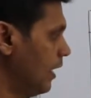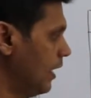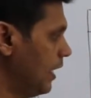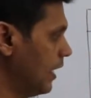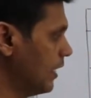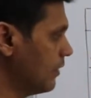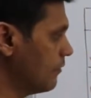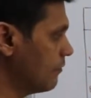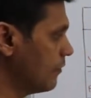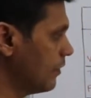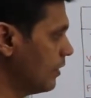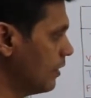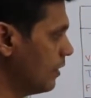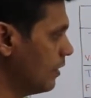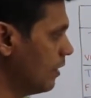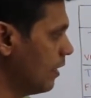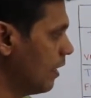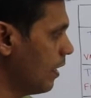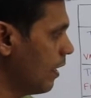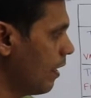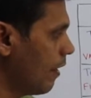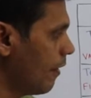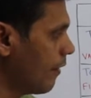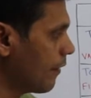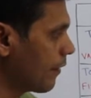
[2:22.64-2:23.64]
it will
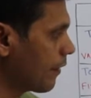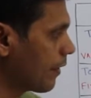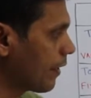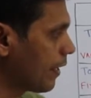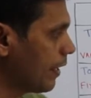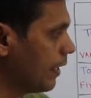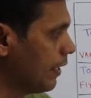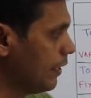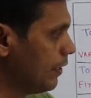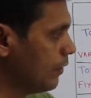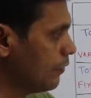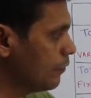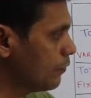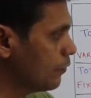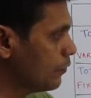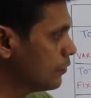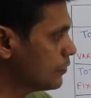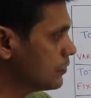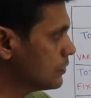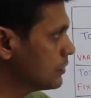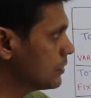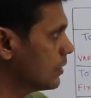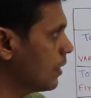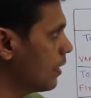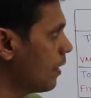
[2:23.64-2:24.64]

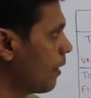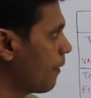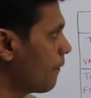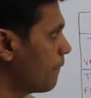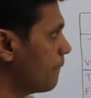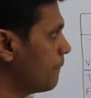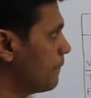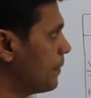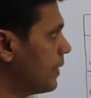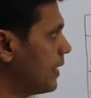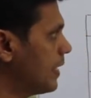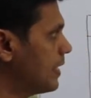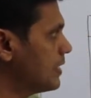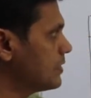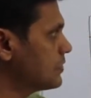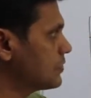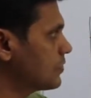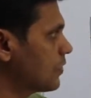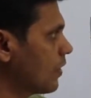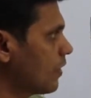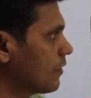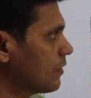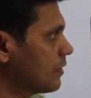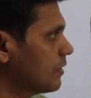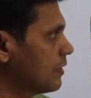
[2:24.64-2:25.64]
reduce based
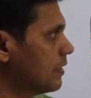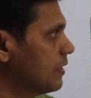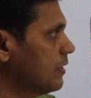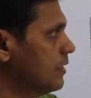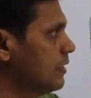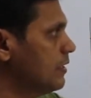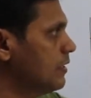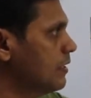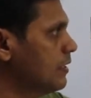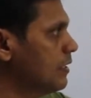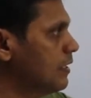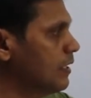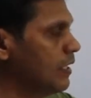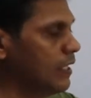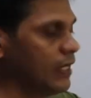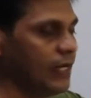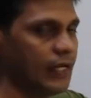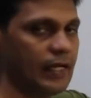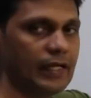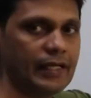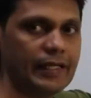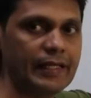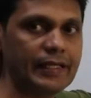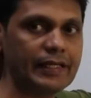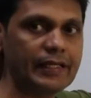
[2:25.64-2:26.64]
on the
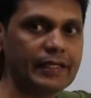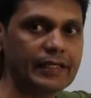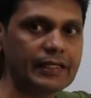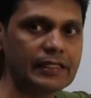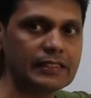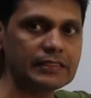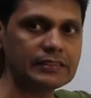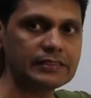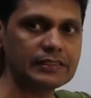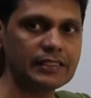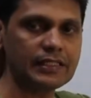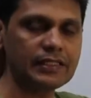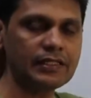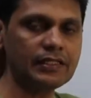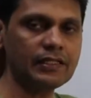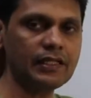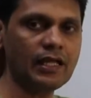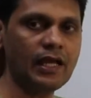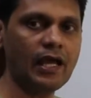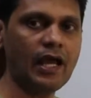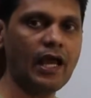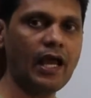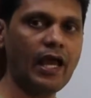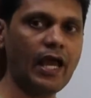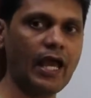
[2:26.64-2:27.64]
increase in
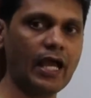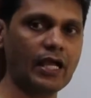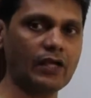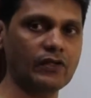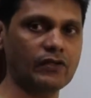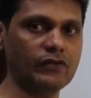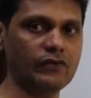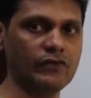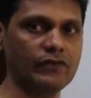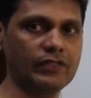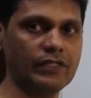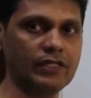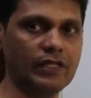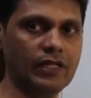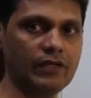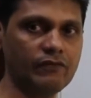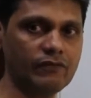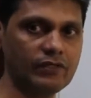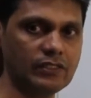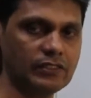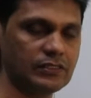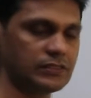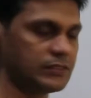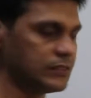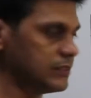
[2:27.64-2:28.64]
activity
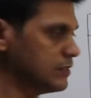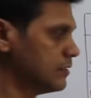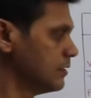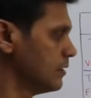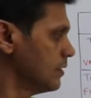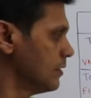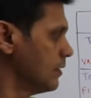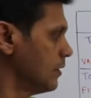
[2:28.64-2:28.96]
levels.